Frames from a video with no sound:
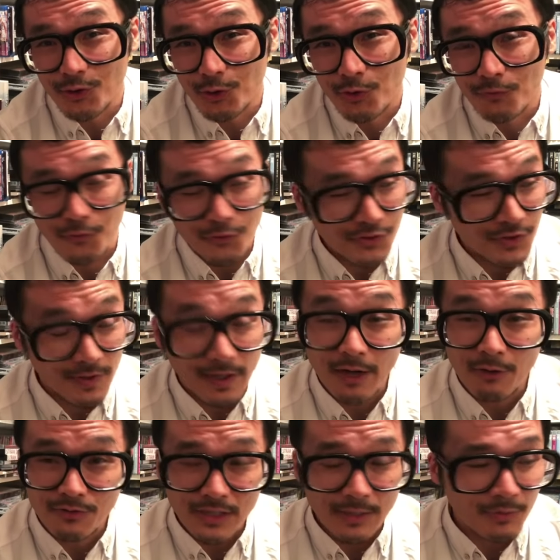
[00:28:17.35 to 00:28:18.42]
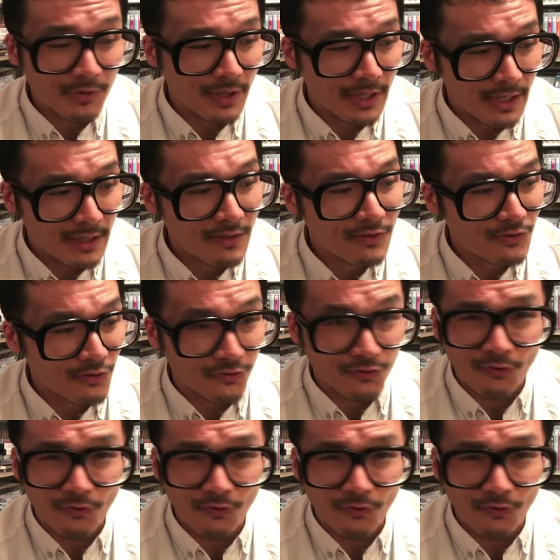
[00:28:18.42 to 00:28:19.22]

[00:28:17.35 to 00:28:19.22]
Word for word: university that I was able to get into.